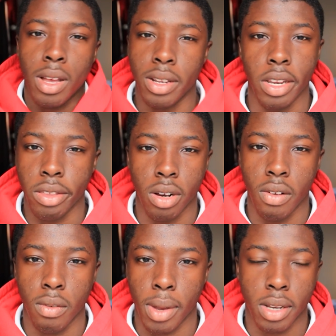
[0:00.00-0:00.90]
find either
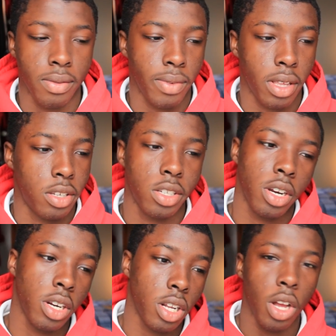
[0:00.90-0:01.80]
of them. I couldn't find the
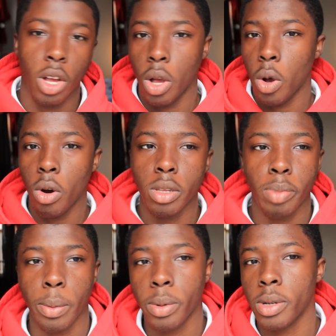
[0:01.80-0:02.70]
shirt or the
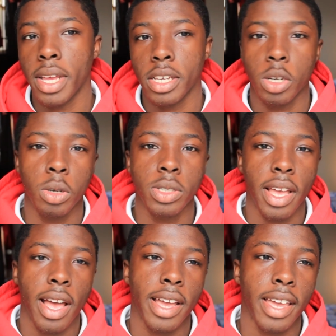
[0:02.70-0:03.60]
paper that shows
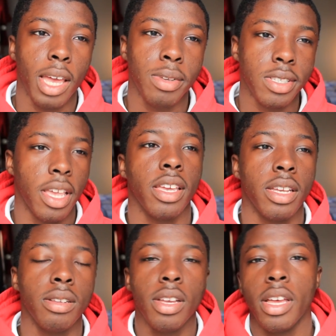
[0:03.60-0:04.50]
that I came in
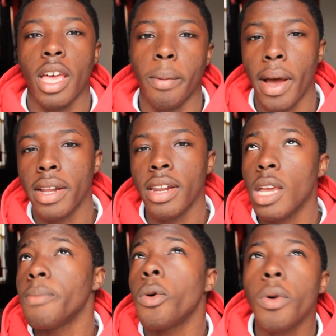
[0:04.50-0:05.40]
second, and my
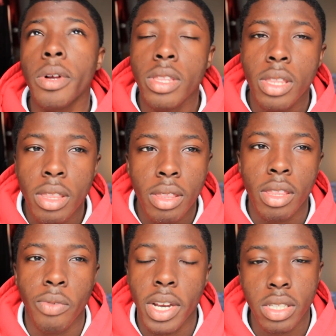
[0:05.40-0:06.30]
name on
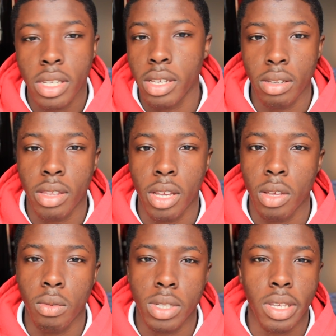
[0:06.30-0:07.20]
the racing
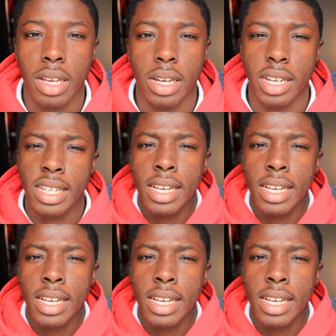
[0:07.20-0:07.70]
thing was, uh...